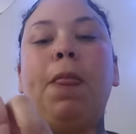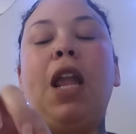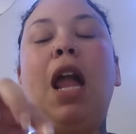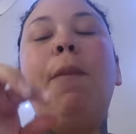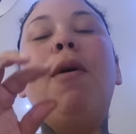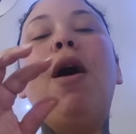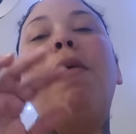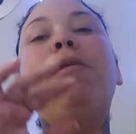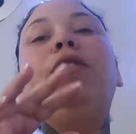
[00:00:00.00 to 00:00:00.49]

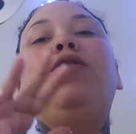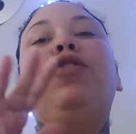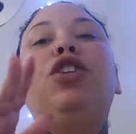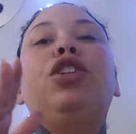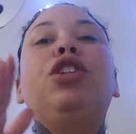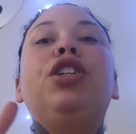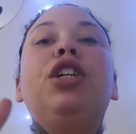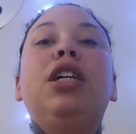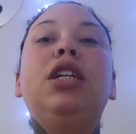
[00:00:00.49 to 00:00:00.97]
It probably
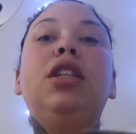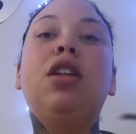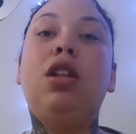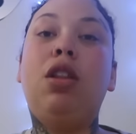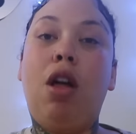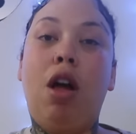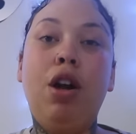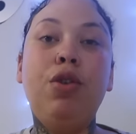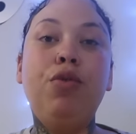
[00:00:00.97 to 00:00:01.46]
feels good in the
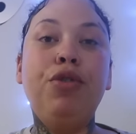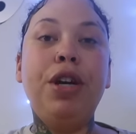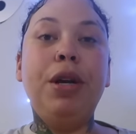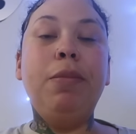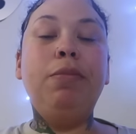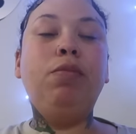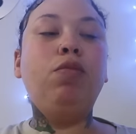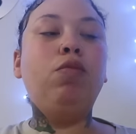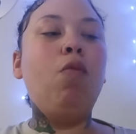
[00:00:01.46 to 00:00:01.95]
long
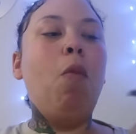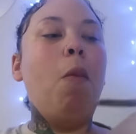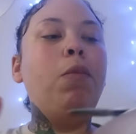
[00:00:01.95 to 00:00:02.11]
run.